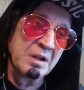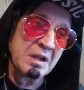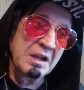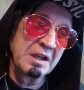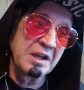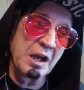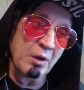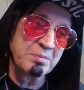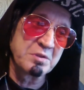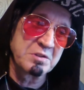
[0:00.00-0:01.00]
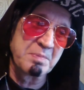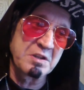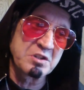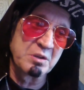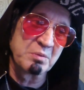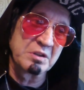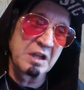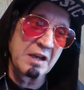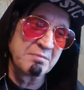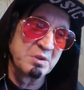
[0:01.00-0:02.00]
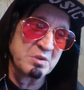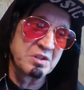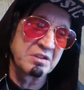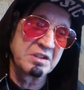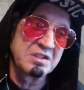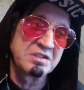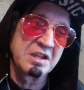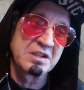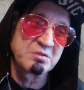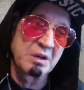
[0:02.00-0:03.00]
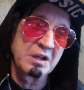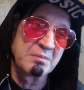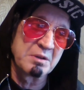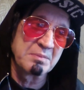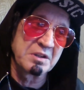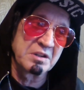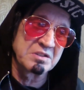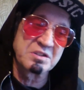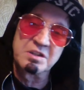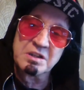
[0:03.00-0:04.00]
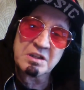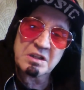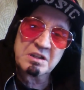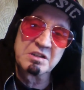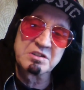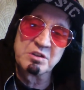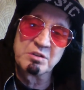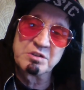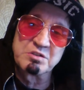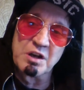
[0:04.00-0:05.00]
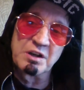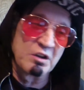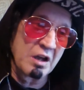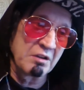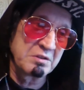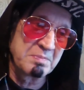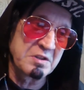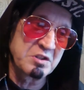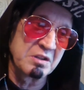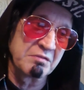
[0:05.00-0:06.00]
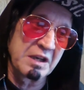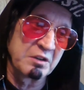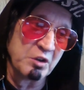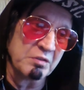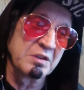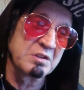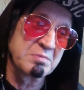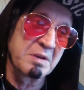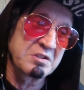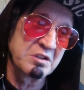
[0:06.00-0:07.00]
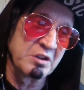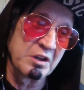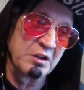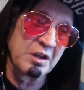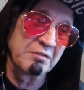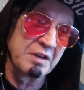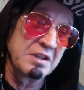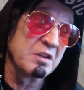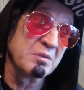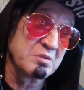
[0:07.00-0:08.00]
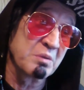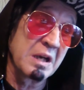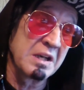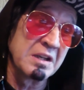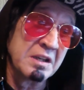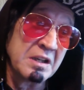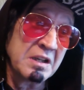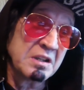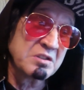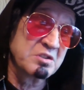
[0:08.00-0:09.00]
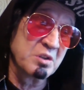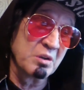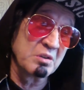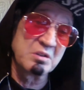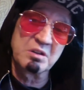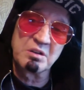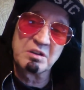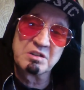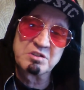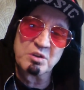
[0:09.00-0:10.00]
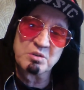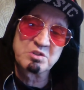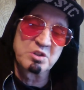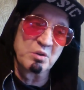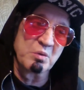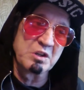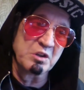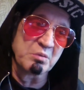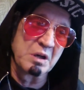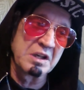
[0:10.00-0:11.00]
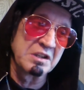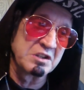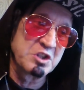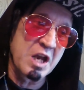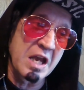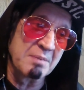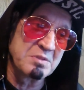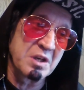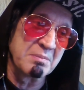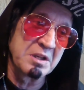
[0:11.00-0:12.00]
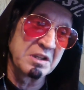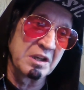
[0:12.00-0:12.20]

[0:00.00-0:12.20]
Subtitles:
it helps, especially with live music these days, right? I mean because there's not a lot, especially in Vancouver, there's especially not a lot of venues, right? So when you're running the jams, I mean,